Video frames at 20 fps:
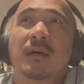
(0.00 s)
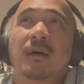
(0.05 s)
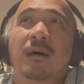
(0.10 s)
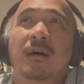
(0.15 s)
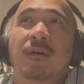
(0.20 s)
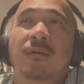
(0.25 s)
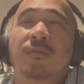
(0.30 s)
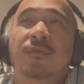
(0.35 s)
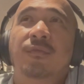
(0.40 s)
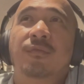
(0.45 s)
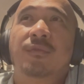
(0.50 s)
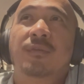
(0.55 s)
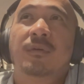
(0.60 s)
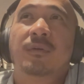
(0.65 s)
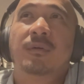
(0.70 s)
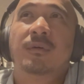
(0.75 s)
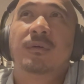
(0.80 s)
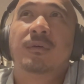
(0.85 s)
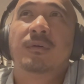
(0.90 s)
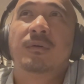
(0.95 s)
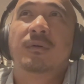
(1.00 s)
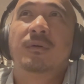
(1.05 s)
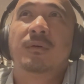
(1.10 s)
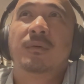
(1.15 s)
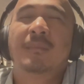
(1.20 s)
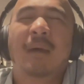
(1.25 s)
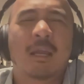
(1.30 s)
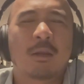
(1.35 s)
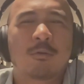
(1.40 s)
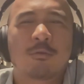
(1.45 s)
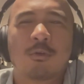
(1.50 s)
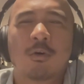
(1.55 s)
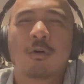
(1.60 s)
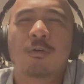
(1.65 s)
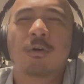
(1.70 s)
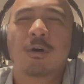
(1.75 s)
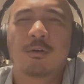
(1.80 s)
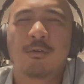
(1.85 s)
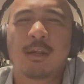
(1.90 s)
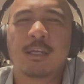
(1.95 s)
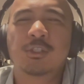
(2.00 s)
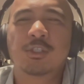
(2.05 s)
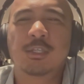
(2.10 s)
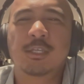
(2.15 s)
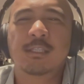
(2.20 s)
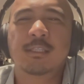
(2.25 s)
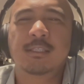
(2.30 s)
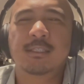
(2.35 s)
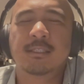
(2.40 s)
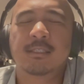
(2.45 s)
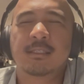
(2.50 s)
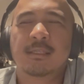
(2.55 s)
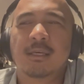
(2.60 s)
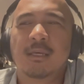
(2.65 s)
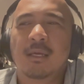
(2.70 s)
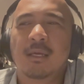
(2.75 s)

of microaggressions